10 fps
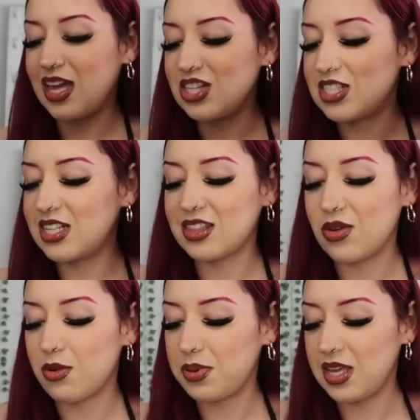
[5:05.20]
I could just see that
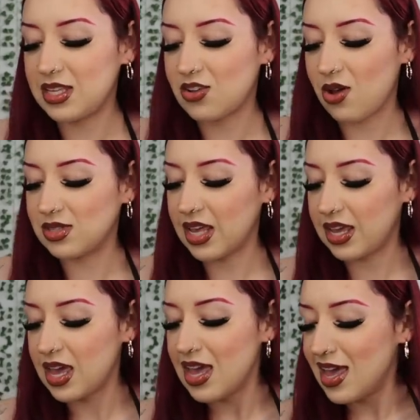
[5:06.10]
they were pink. So I was
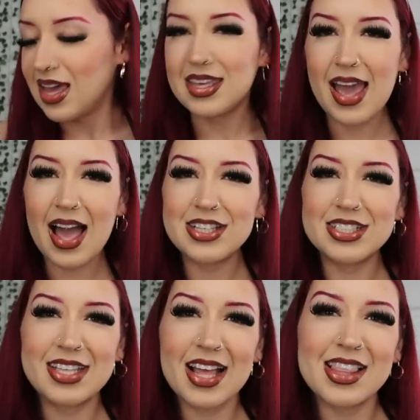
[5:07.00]
like, yeah,
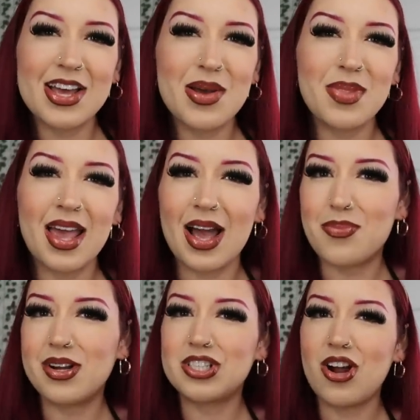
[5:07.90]
just get them. Like,
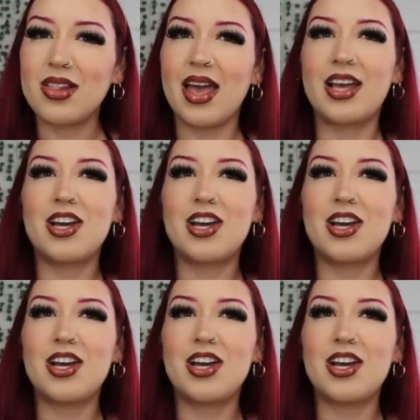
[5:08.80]
I'm pretty sure I'll like